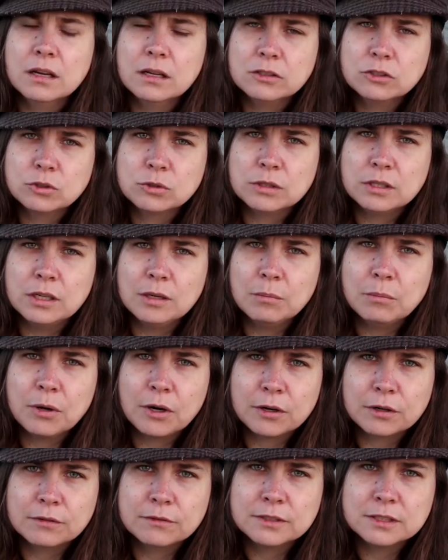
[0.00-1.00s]
the country
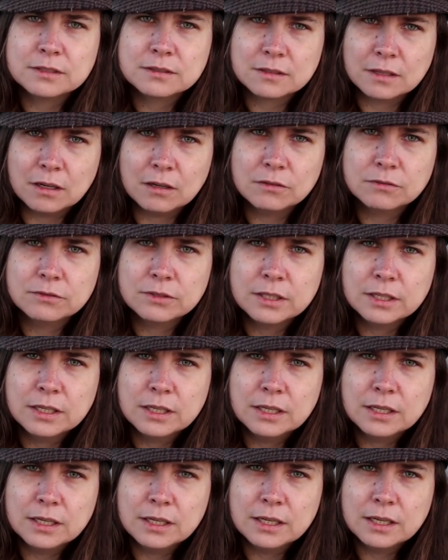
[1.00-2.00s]
part of itself.
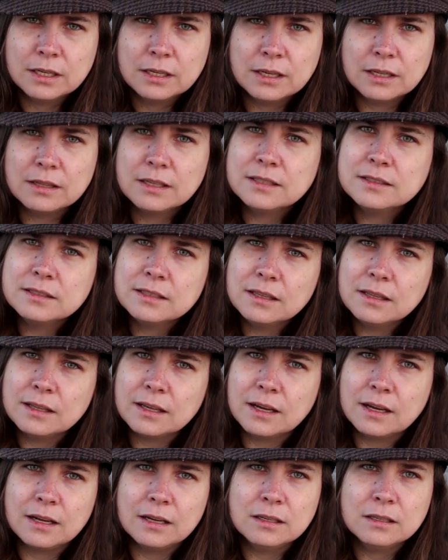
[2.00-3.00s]
And they did
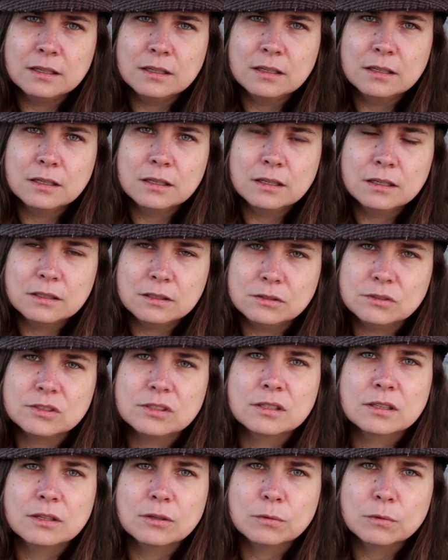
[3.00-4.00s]
that
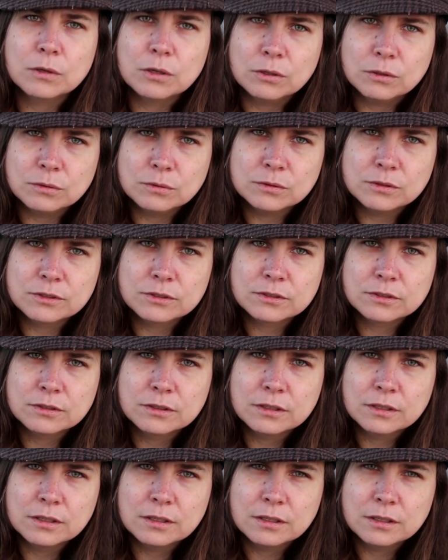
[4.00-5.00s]
using their roads.
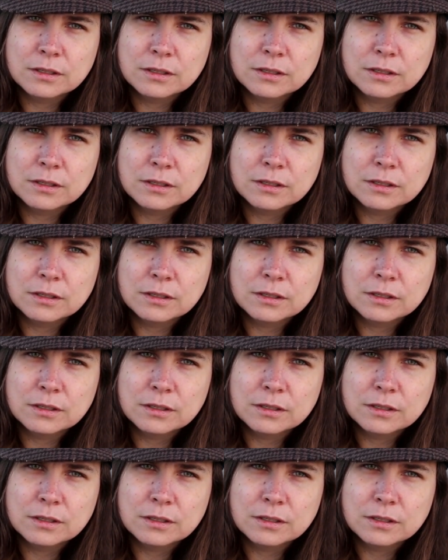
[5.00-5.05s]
